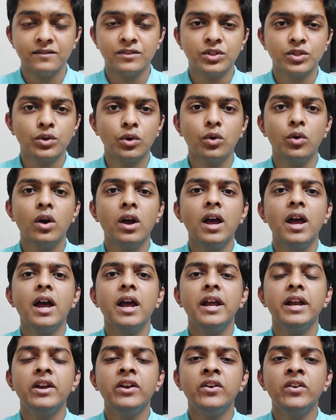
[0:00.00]
So
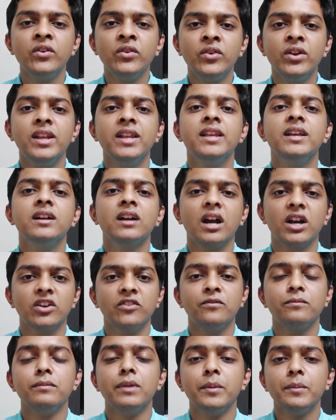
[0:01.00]
it really kind
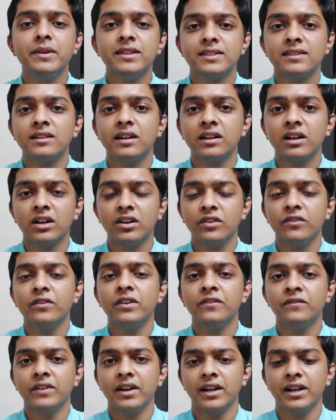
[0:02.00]
of mimics that kind of
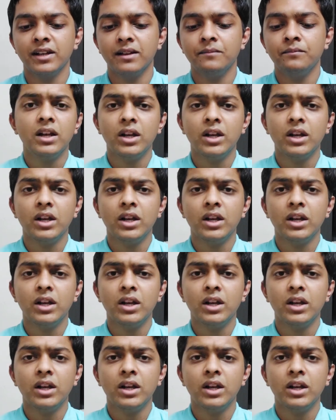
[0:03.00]
effect.